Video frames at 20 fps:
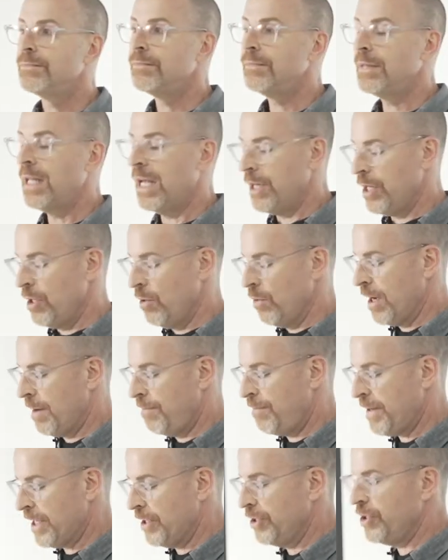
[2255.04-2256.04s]
and you want to
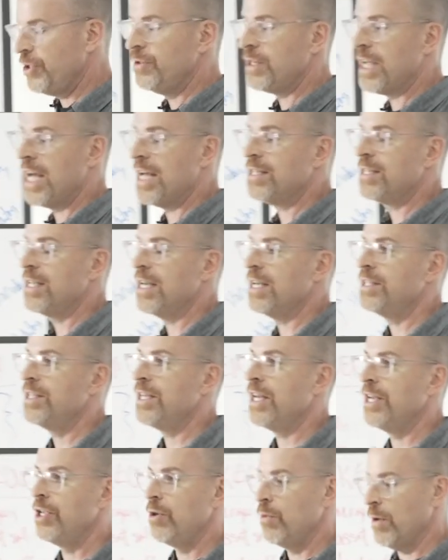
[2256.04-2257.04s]
pick and choose assets
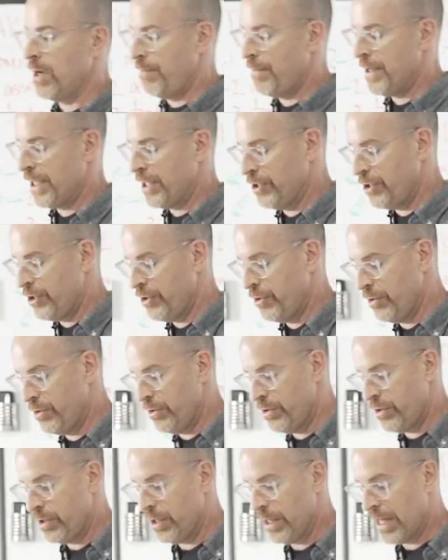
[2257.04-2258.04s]
and you want to pick and
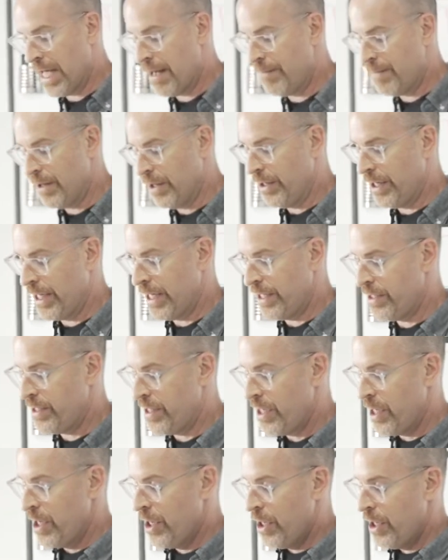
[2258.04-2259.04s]
choose
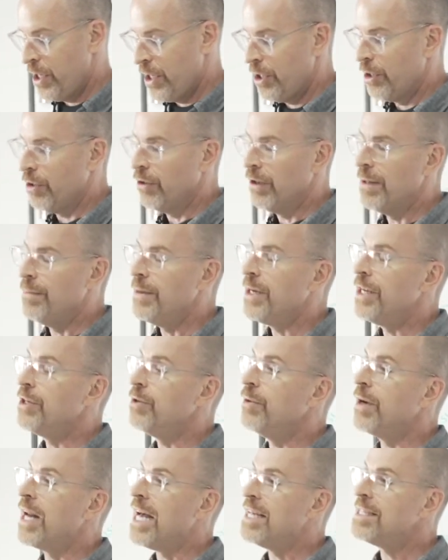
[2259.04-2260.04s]
liabilities, you're limited
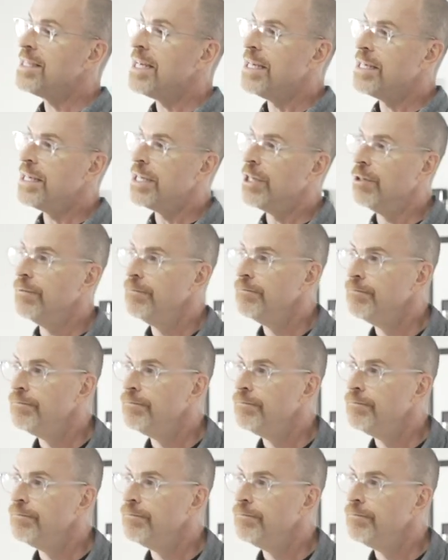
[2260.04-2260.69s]
to an asset deal.